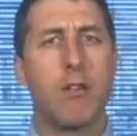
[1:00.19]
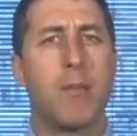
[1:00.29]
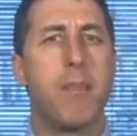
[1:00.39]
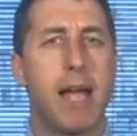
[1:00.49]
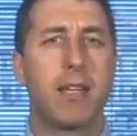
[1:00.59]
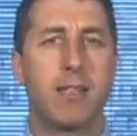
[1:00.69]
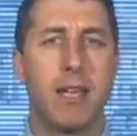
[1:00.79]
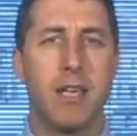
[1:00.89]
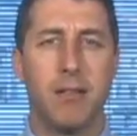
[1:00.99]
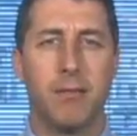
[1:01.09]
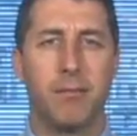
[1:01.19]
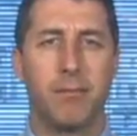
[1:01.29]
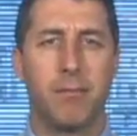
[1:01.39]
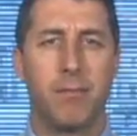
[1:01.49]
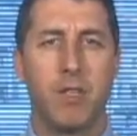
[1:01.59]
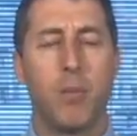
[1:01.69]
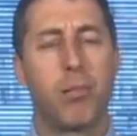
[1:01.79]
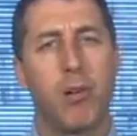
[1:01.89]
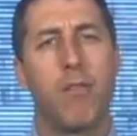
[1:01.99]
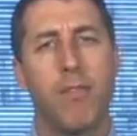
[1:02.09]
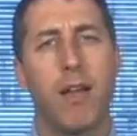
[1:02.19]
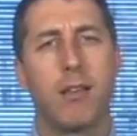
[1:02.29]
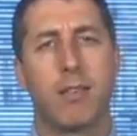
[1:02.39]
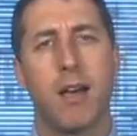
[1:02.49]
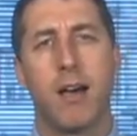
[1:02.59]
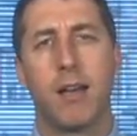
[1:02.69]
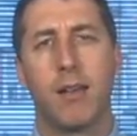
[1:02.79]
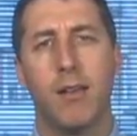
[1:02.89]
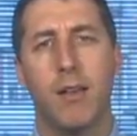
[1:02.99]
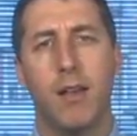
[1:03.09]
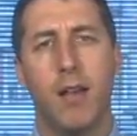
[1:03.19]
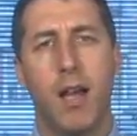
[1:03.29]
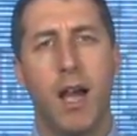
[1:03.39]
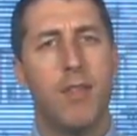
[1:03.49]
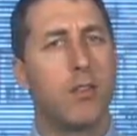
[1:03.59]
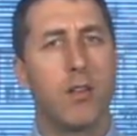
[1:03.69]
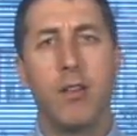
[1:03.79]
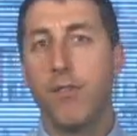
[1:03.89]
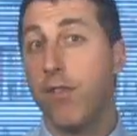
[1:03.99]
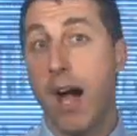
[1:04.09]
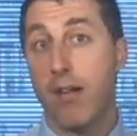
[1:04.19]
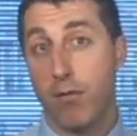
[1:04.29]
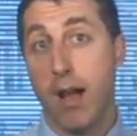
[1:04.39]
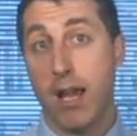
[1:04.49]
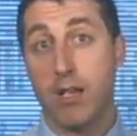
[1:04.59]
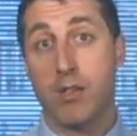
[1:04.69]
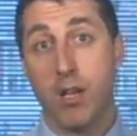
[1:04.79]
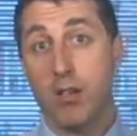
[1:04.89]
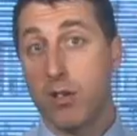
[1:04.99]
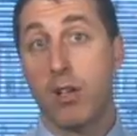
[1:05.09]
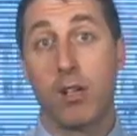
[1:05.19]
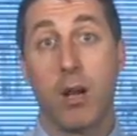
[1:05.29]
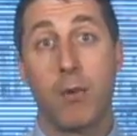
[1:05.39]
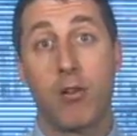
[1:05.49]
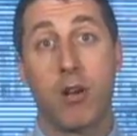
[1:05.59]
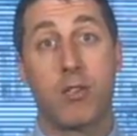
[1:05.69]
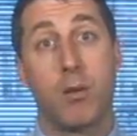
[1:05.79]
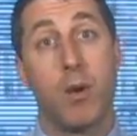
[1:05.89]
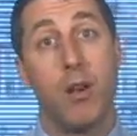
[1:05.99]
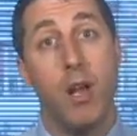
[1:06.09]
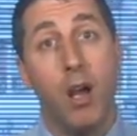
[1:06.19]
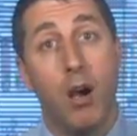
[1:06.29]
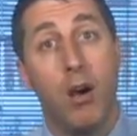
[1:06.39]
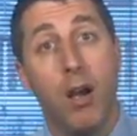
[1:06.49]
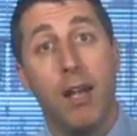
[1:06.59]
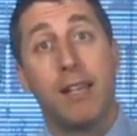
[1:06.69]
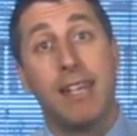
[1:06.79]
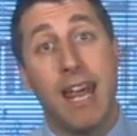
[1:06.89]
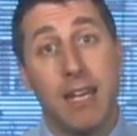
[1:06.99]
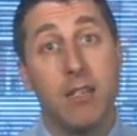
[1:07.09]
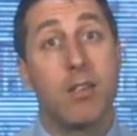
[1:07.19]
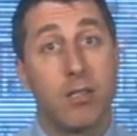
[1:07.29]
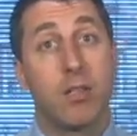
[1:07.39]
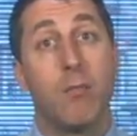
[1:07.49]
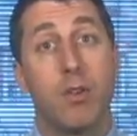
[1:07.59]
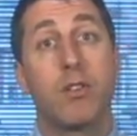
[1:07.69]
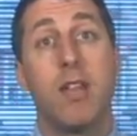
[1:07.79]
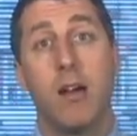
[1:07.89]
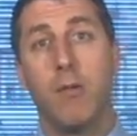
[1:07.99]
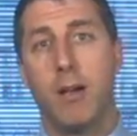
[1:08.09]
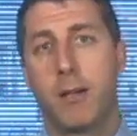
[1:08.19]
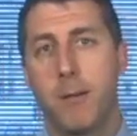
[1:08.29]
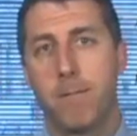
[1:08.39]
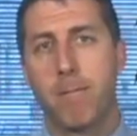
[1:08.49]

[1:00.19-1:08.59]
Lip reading: you in a magazine. Your profile's high. And there's only 5 ways you can come across someone or get into someone's network.